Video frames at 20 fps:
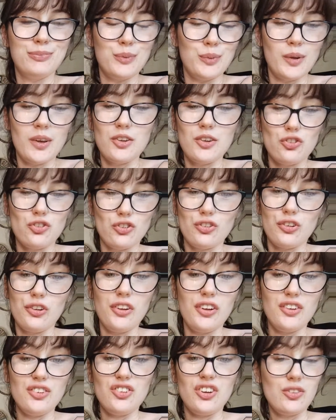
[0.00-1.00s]
It's just a lot
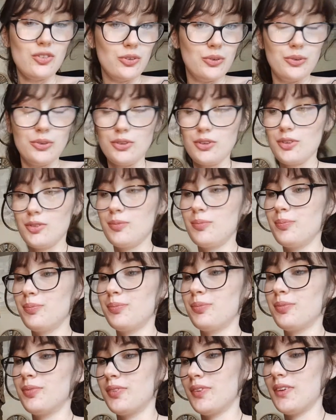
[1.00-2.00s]
of jigsaws.
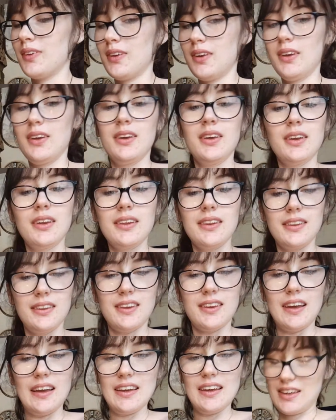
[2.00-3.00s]

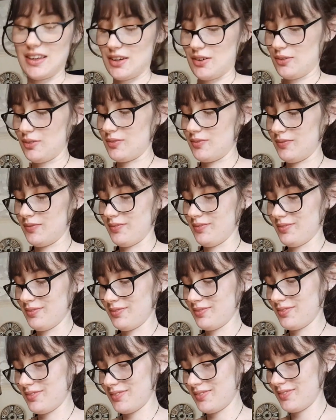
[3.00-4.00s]
Thank you.
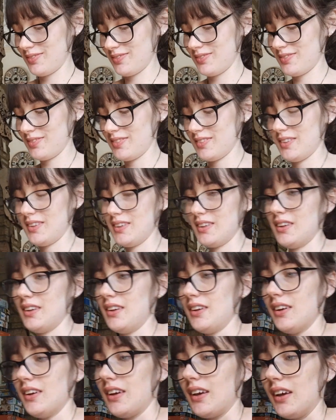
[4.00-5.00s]

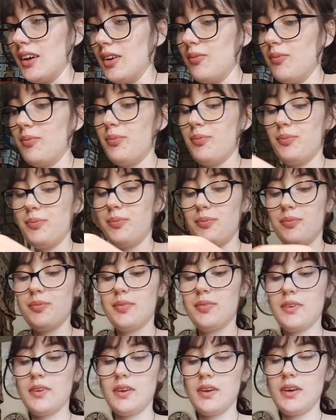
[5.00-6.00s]
Okay.
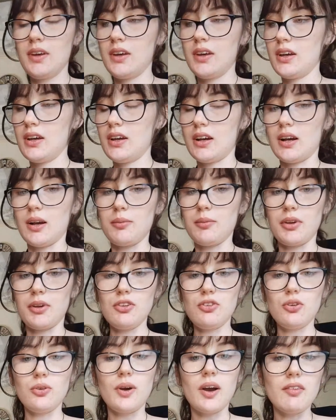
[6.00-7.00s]
I'm going
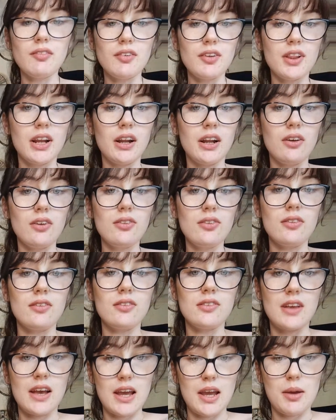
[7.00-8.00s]
to do everything else the
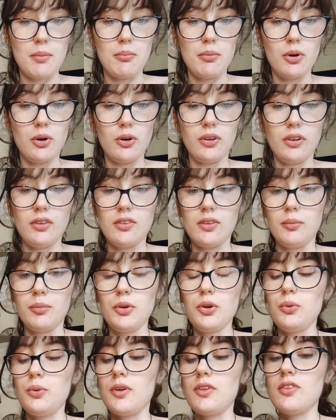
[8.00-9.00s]
same, or at least I'm going
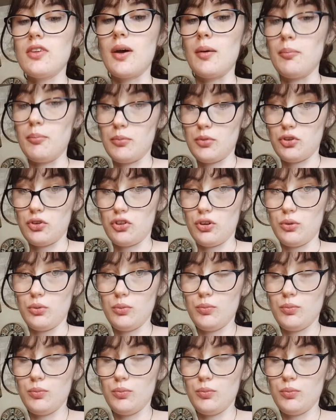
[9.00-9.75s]
to attempt to.